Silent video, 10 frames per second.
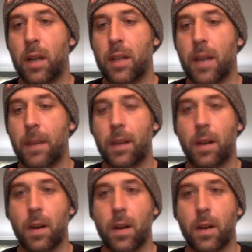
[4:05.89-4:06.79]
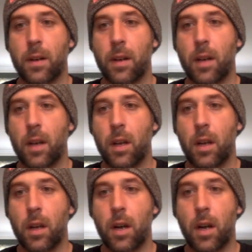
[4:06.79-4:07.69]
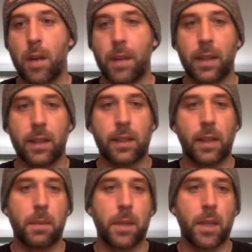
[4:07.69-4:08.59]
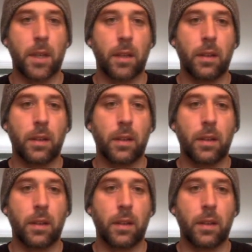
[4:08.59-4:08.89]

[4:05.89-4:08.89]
debit card that they sent me.